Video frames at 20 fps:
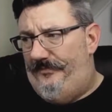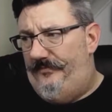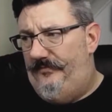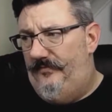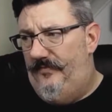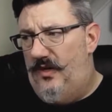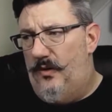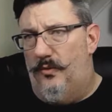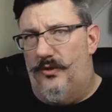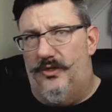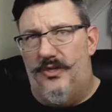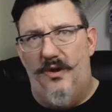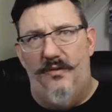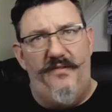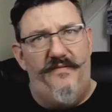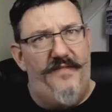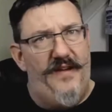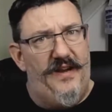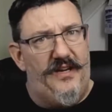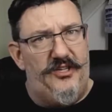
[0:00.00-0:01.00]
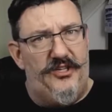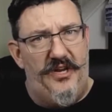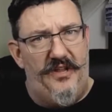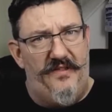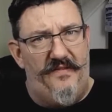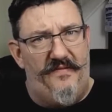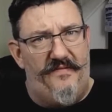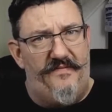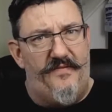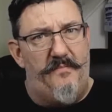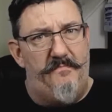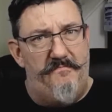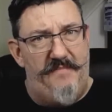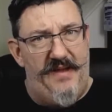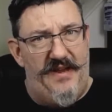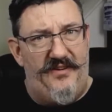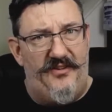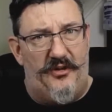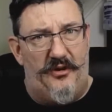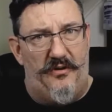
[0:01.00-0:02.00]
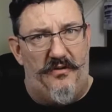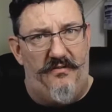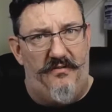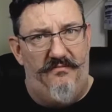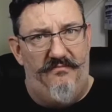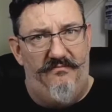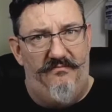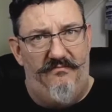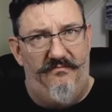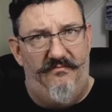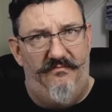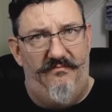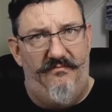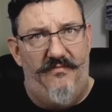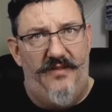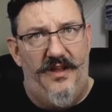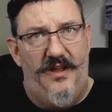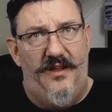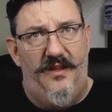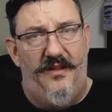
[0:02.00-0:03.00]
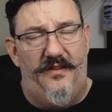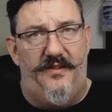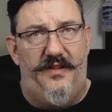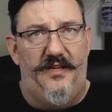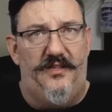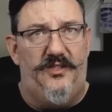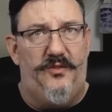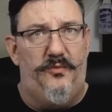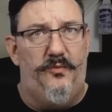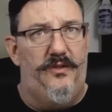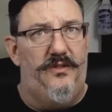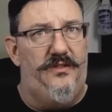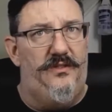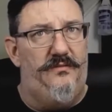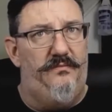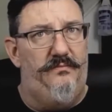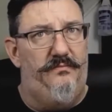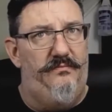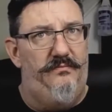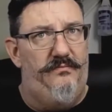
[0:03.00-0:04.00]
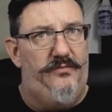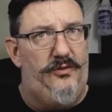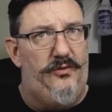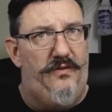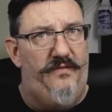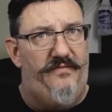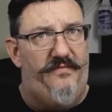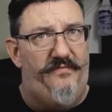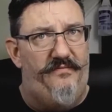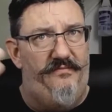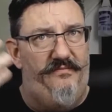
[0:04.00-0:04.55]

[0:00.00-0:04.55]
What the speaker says: there was no infection in the fermenter. This was sort of,